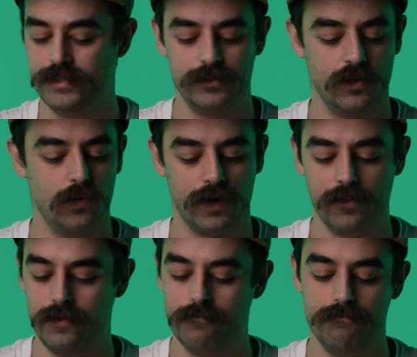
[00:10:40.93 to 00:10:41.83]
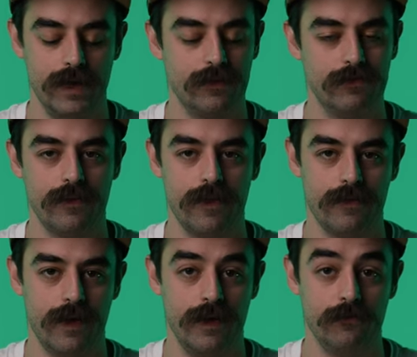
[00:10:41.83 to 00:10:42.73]
just to quickly make this
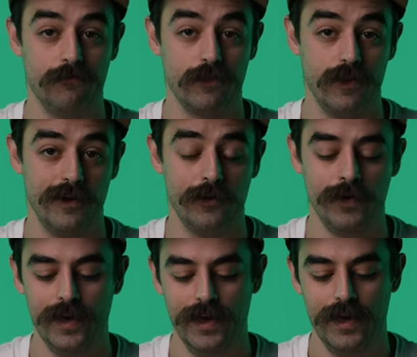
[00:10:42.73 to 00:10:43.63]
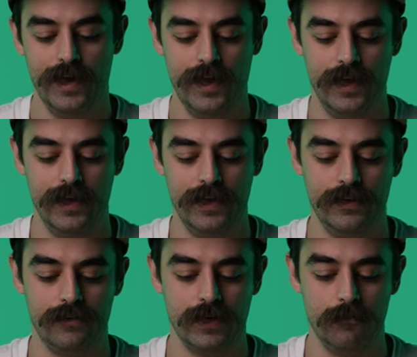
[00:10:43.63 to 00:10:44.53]
design flow. And
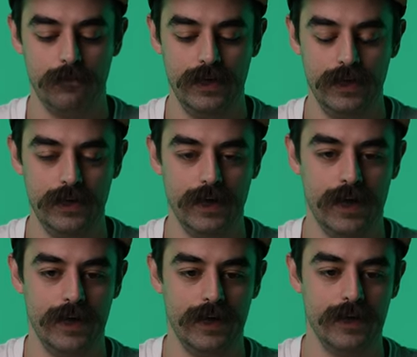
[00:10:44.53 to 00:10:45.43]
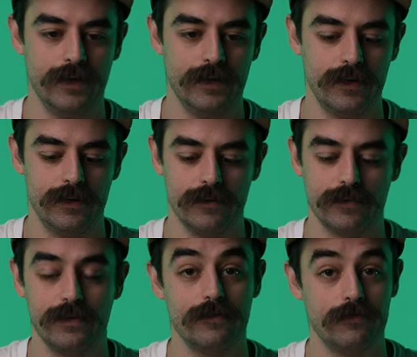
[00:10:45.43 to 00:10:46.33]
it's gonna be, uh,
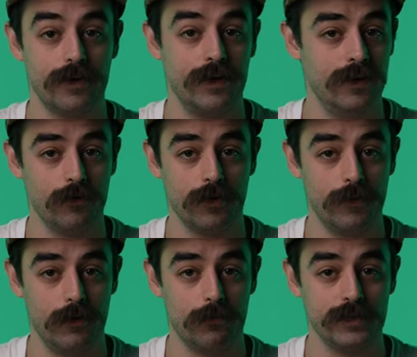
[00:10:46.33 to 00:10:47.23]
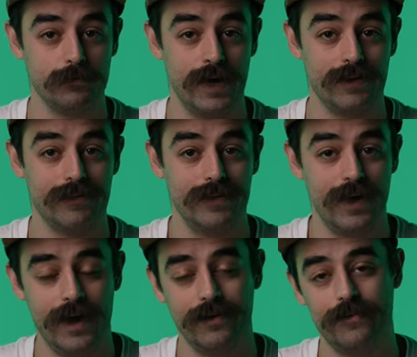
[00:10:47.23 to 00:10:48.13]
another one of my brush packs, the
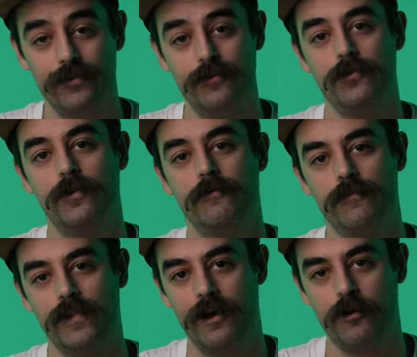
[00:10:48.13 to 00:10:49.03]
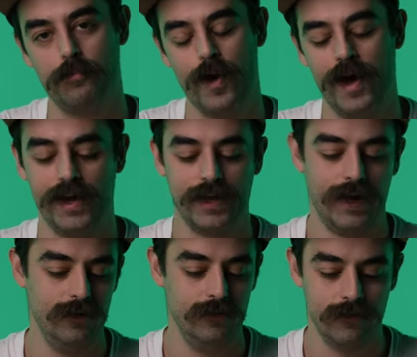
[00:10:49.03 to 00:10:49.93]
Tattoo Flower Pack.
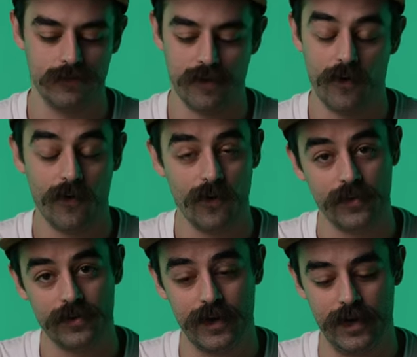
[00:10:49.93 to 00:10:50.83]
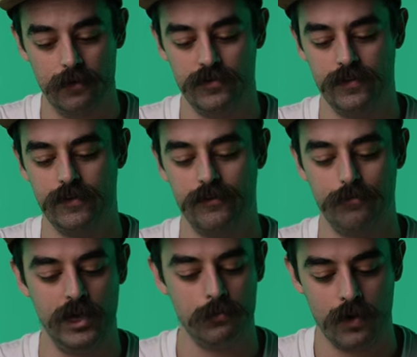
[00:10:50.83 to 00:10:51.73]
I use this all the time just to
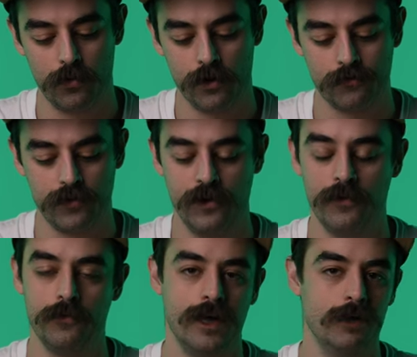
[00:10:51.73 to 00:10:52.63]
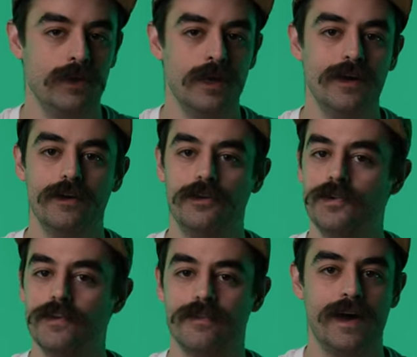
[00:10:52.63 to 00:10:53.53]
speed up my workflow when I'm
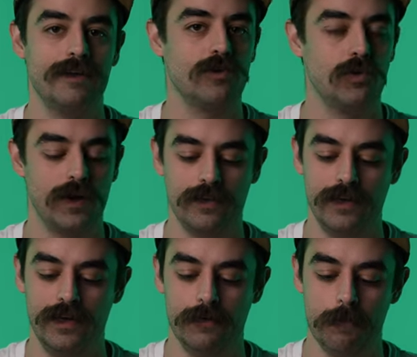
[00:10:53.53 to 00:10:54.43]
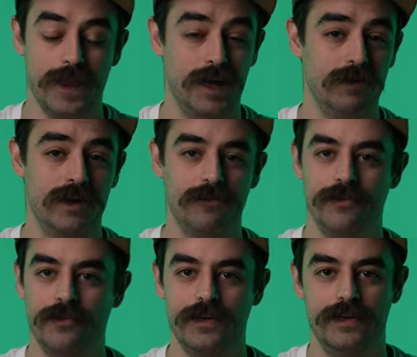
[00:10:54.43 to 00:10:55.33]
doing designs quickly. Um, you know, if
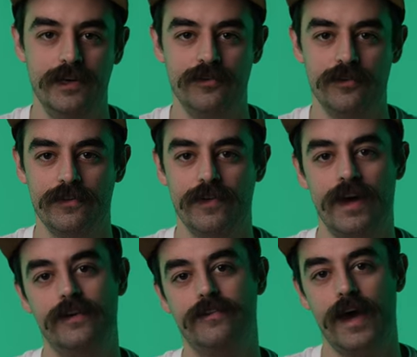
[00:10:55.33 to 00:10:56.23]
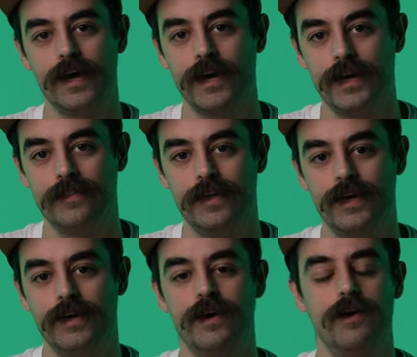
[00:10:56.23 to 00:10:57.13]
you're doing t-shirt designs, that kind of
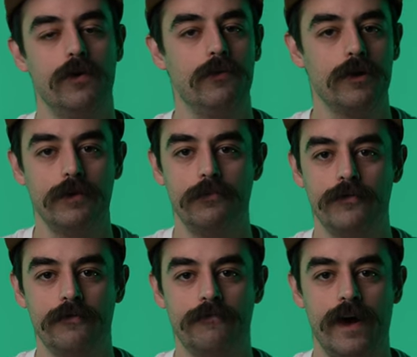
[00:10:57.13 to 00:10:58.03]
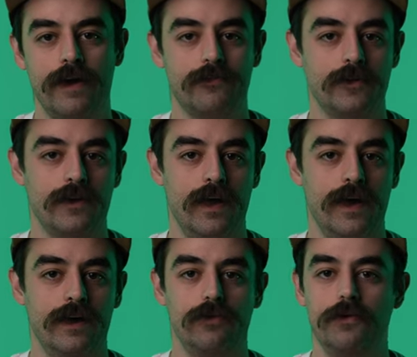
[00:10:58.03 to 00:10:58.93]
thing. We want to be moving fast for
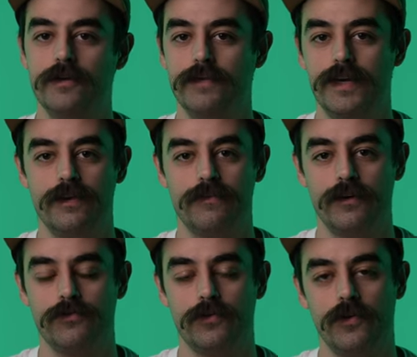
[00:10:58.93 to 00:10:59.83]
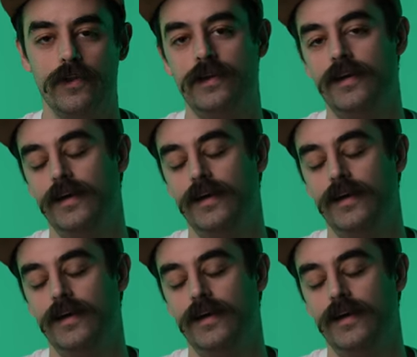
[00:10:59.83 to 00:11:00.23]
clients. We want to be getting things rolling.